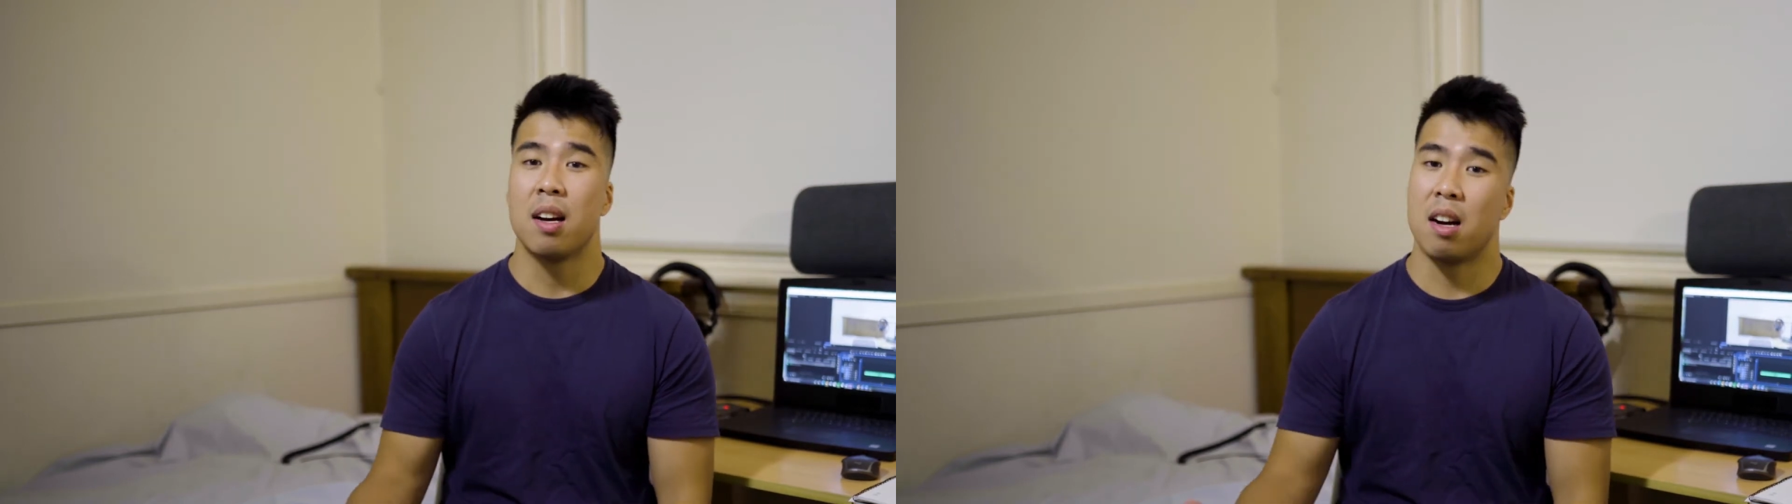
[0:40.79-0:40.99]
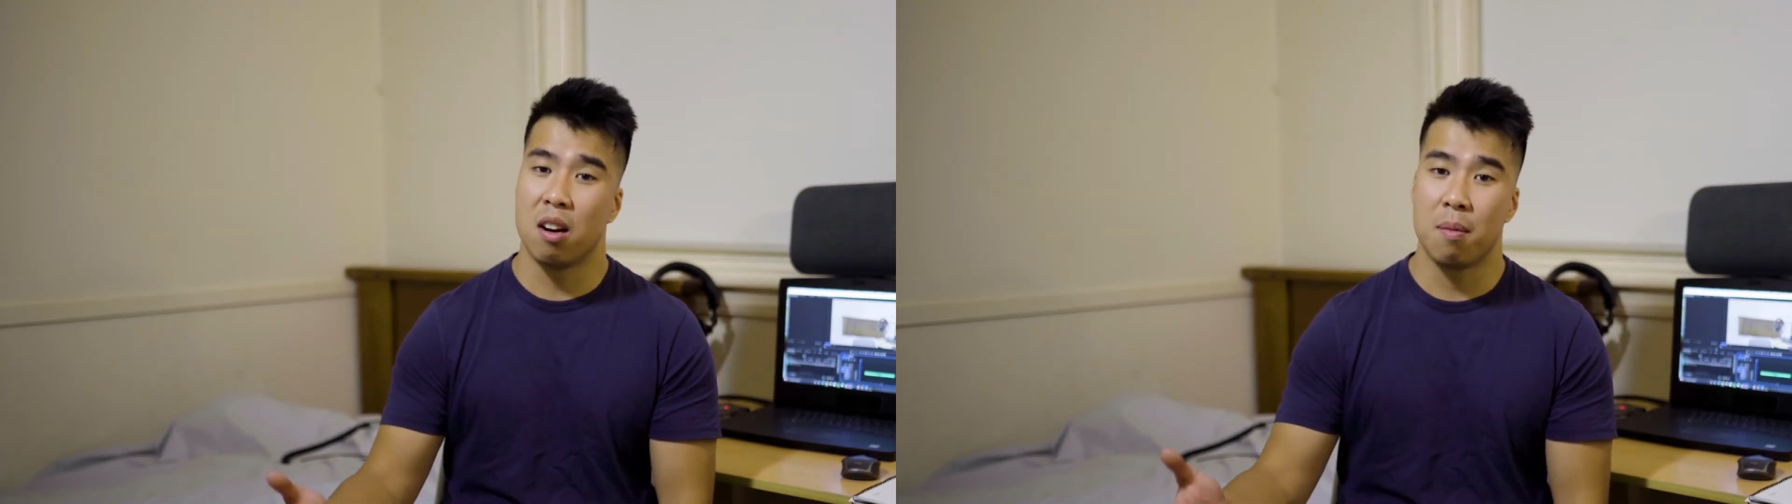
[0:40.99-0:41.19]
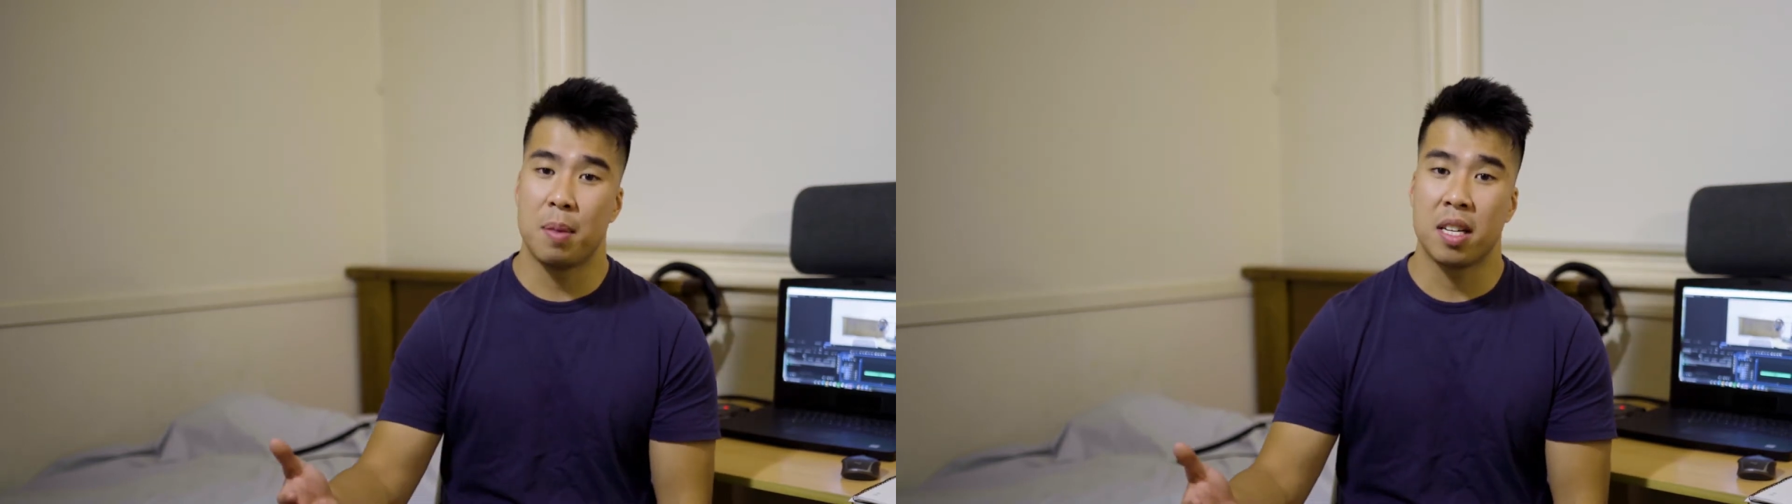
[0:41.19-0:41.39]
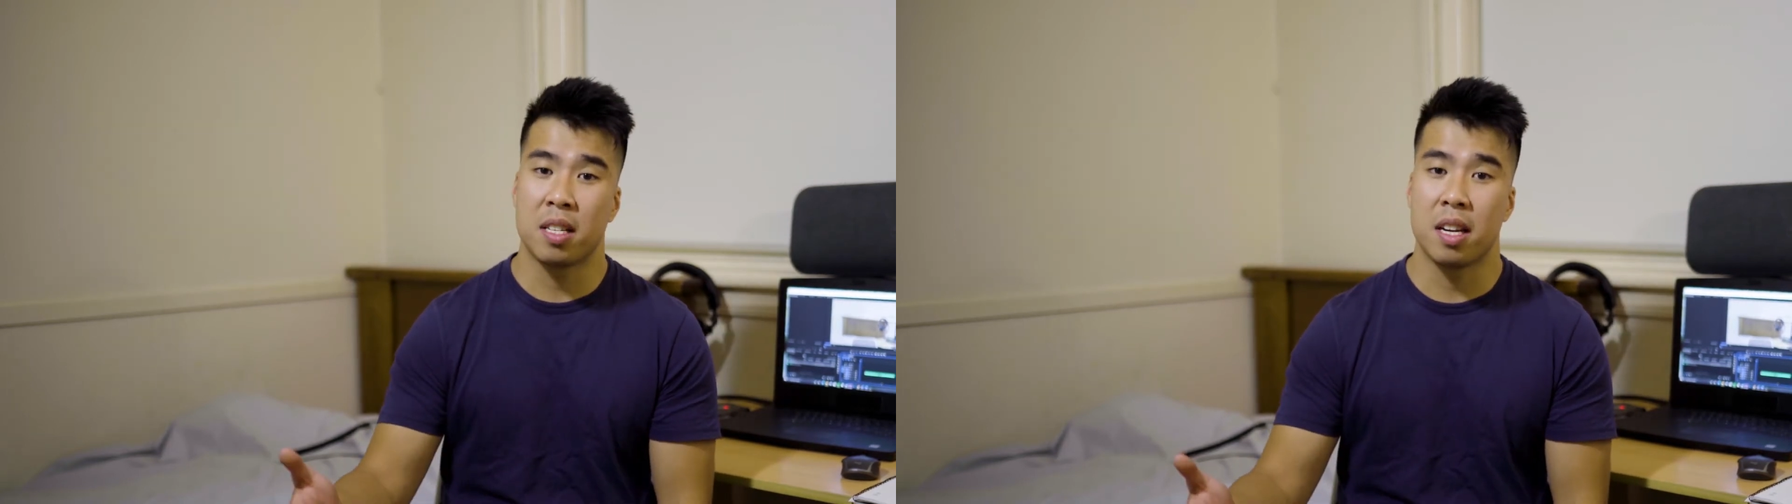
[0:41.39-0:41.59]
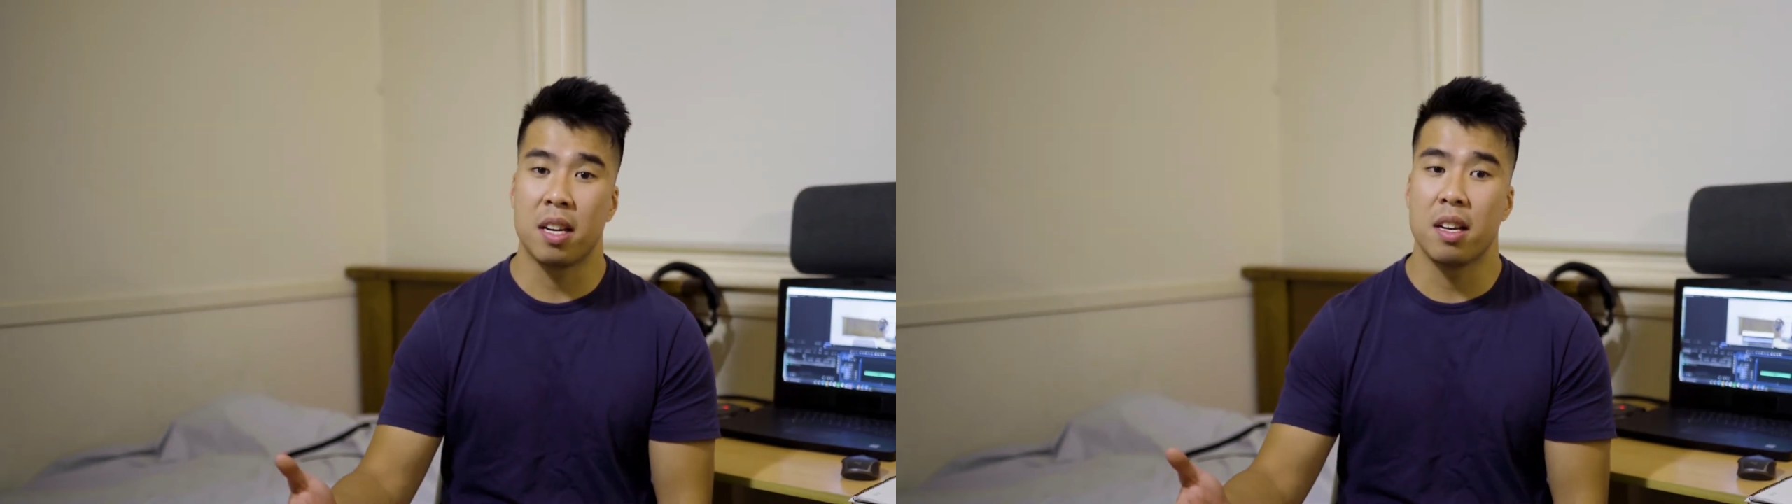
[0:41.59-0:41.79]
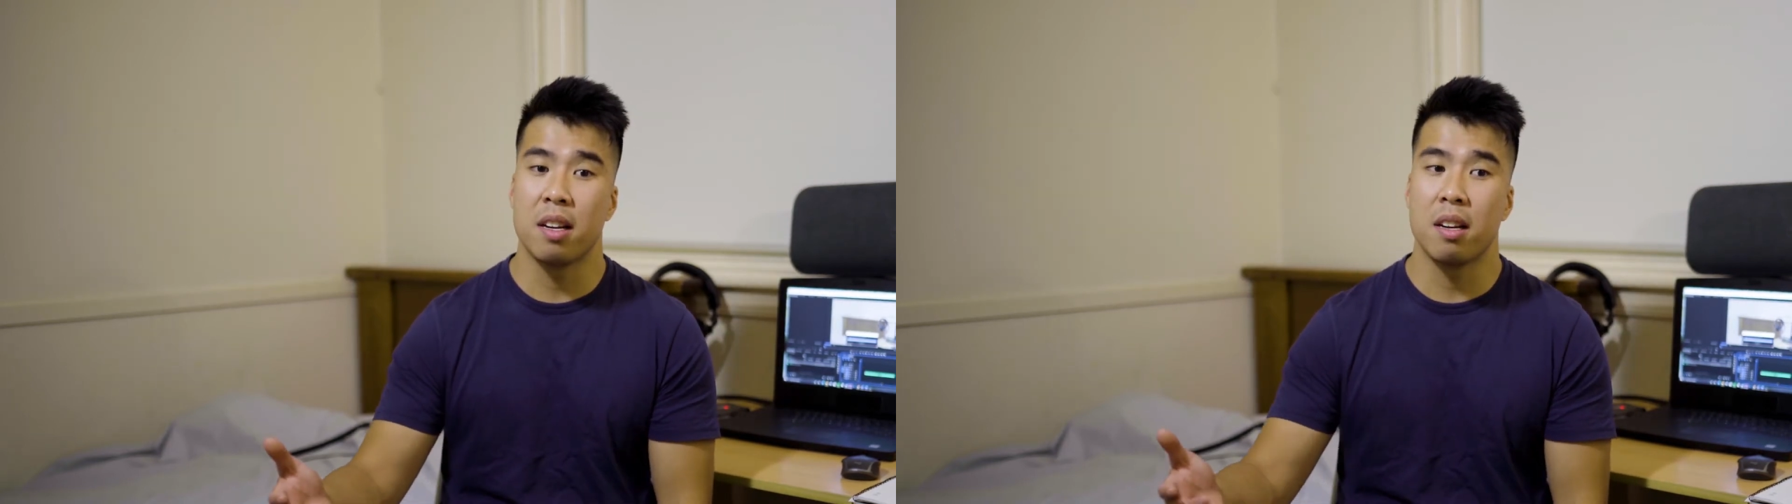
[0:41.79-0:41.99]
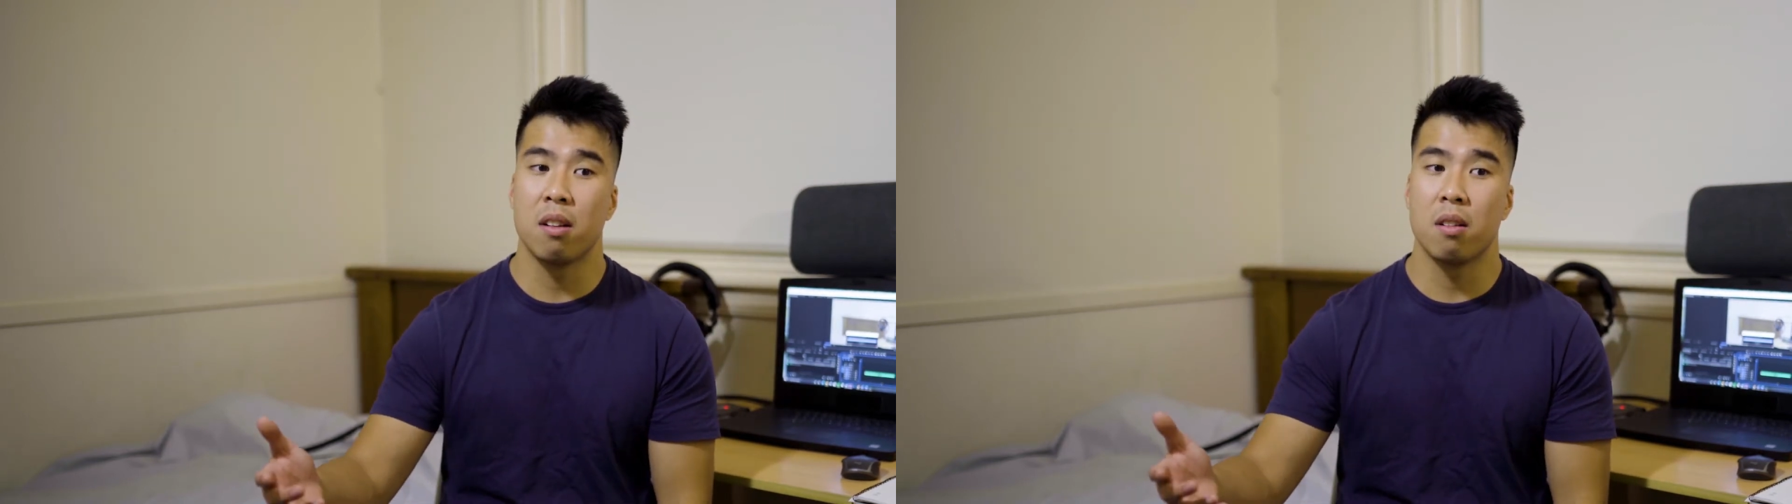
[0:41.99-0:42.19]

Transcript: RMIT